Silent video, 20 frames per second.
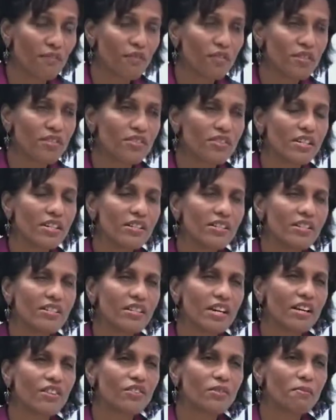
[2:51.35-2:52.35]
For instance, the
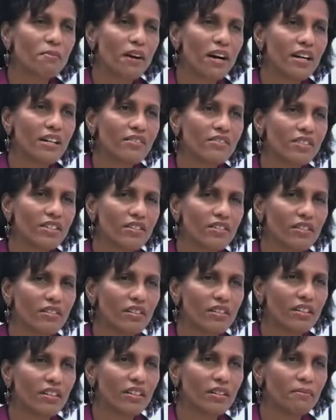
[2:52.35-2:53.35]
central bank did
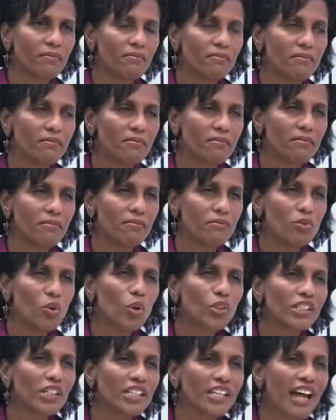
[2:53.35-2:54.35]

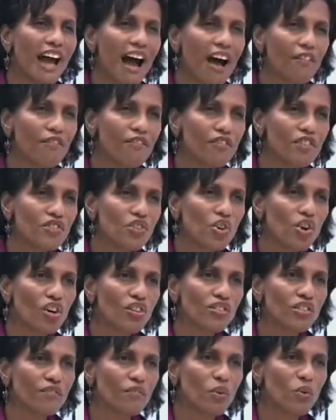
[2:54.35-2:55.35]
looked at the average
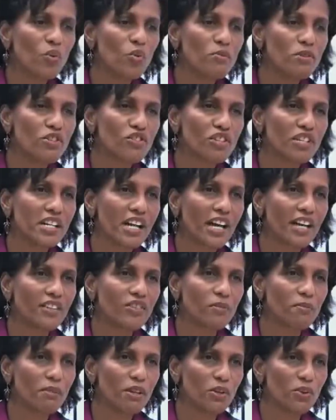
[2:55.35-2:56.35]
cost of a home in Trinidad and
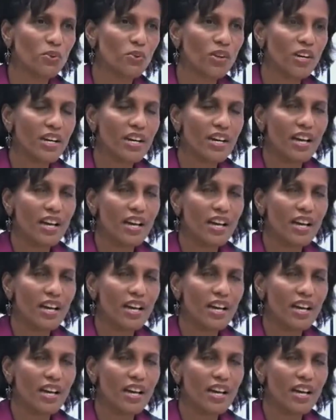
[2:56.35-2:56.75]
Tobago,